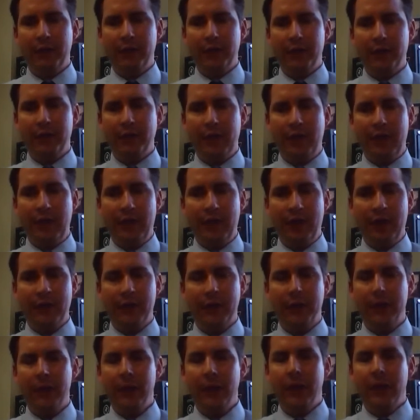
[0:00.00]
that you may have.
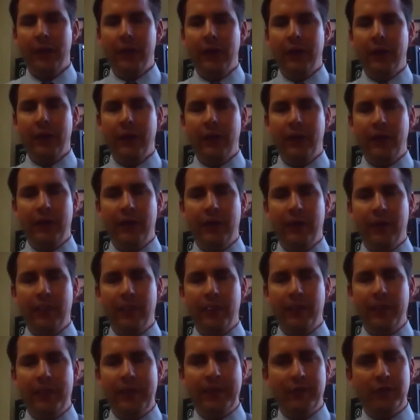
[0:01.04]

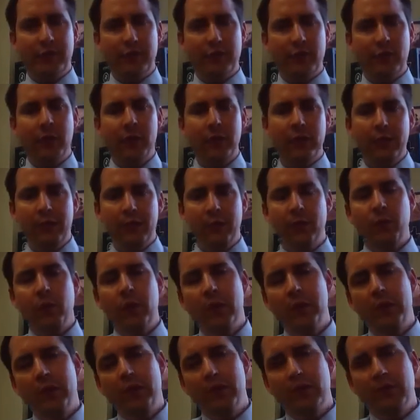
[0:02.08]
Make sure that
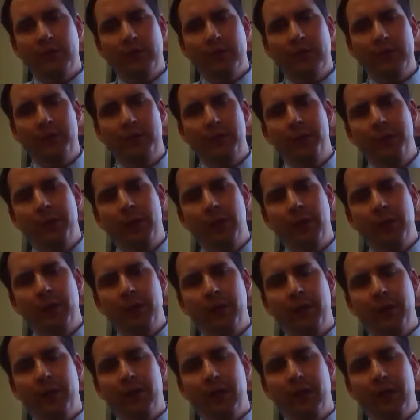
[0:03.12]
when you're preparing